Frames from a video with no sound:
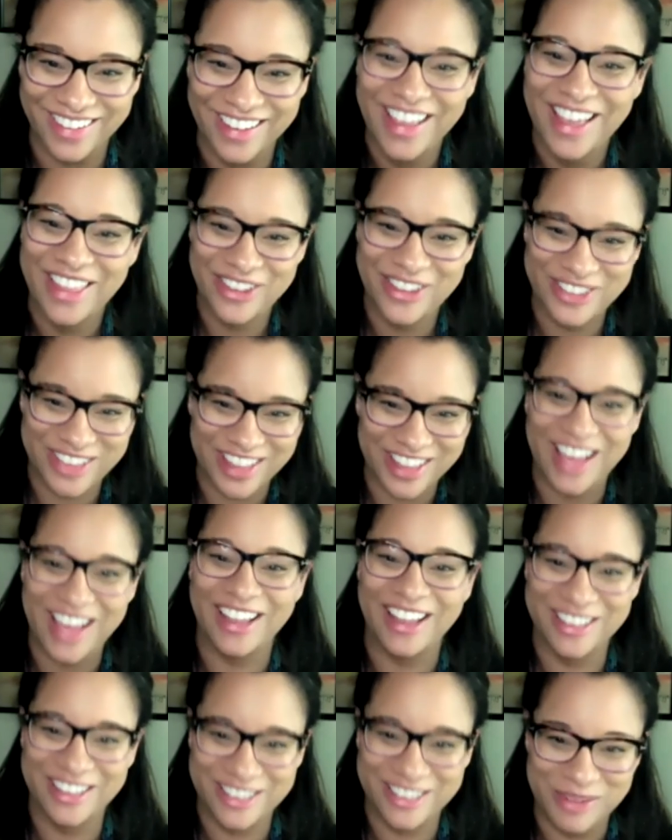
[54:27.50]
there's yeah. a lot
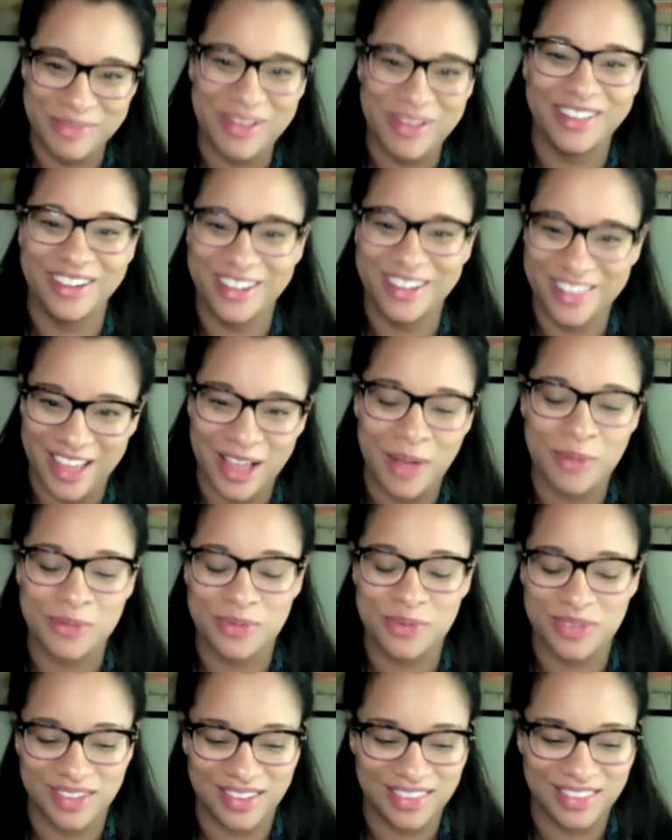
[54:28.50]
of instability that comes
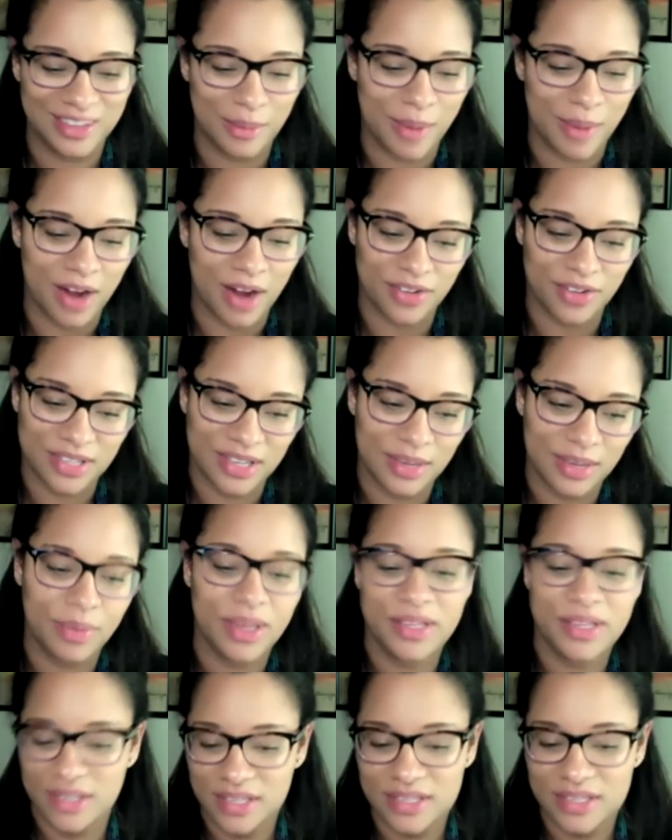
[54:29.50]
with democracy, but
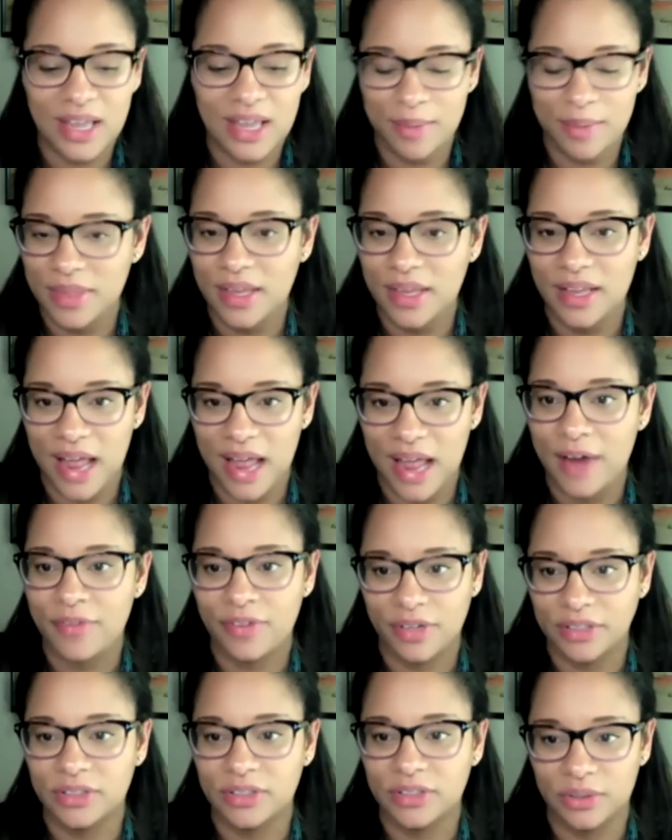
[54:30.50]
it's the same thing in
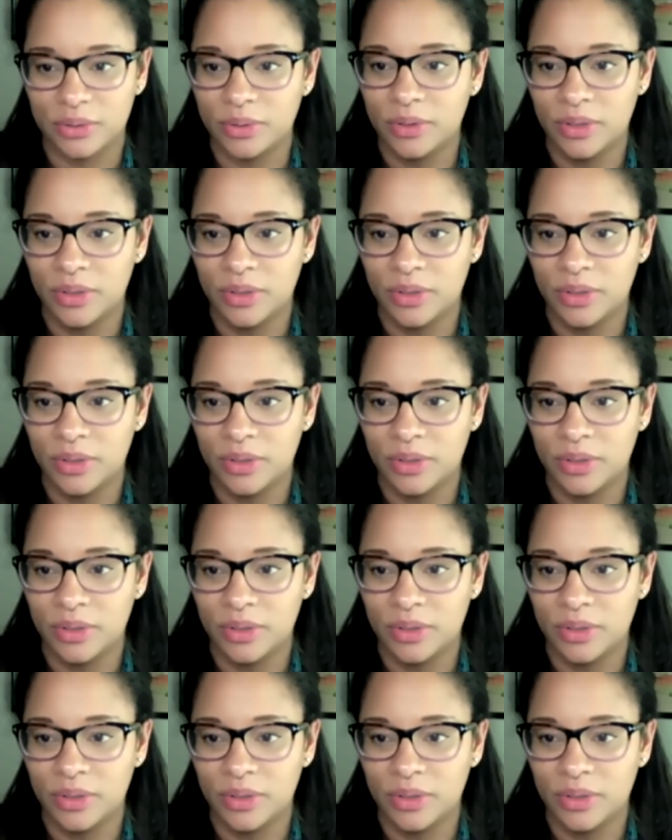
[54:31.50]
Africa too.